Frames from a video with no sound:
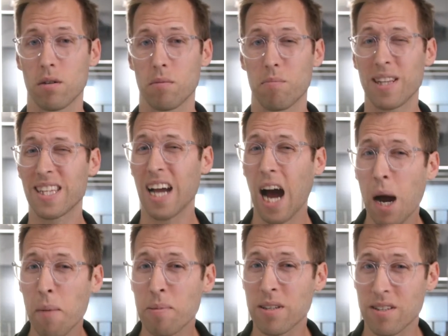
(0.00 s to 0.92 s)
But the
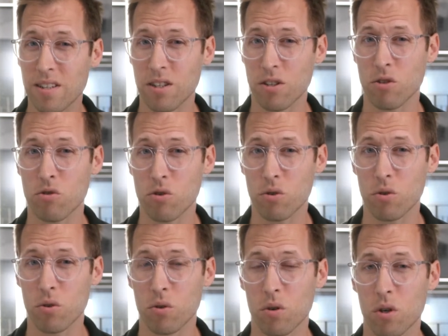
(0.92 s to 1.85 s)
opposite is
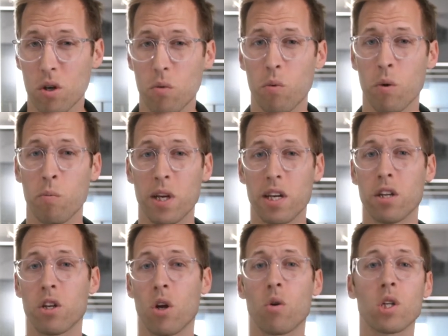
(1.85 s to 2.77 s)
true. When we
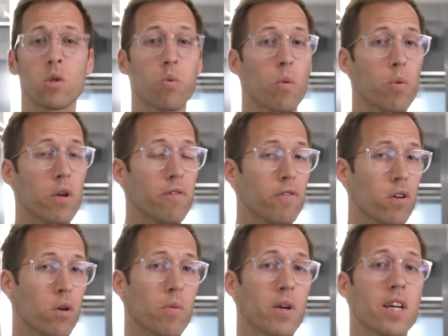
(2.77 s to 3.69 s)
can notice what we
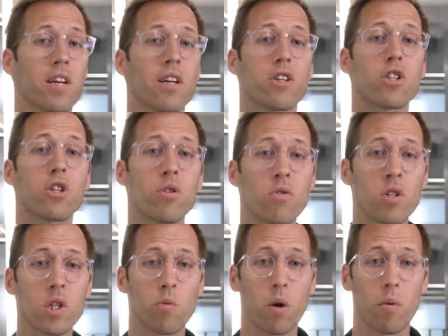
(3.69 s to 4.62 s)
feel and we can attune
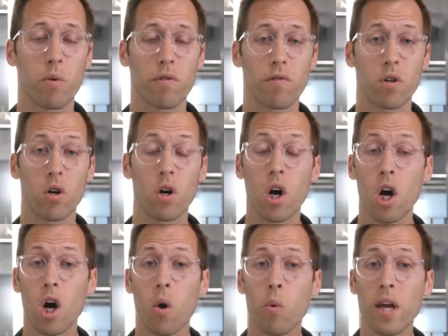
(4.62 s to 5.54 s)
to what we feel,
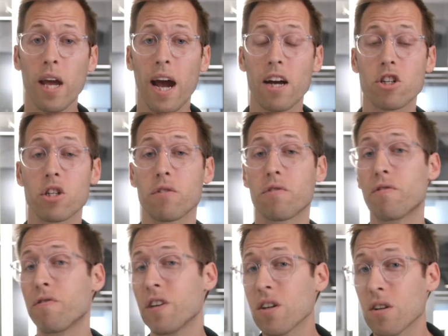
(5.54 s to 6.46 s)
we actually
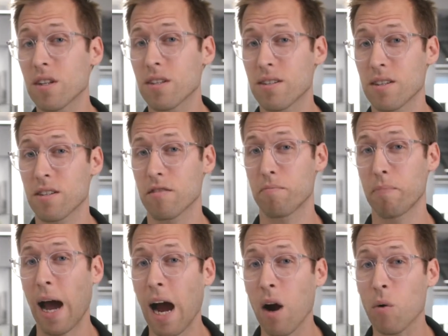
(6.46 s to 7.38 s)
feel a sense of
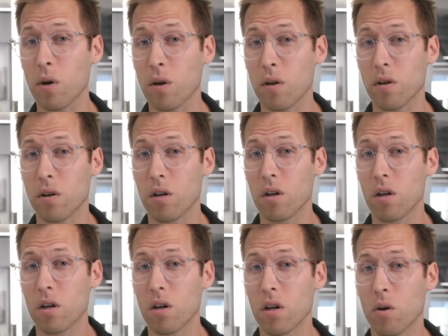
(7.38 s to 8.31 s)
power.
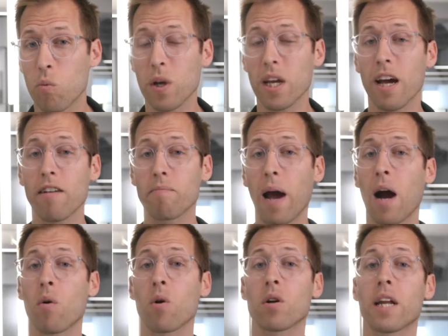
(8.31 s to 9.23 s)
We have
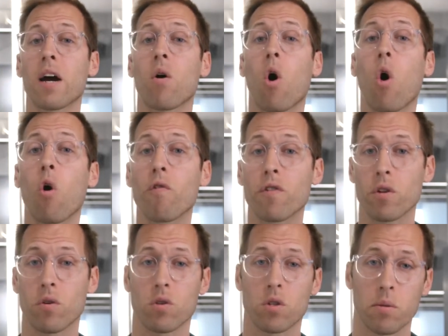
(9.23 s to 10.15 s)
power now over
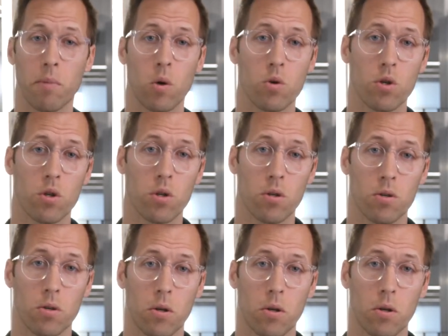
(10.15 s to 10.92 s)
those emotions.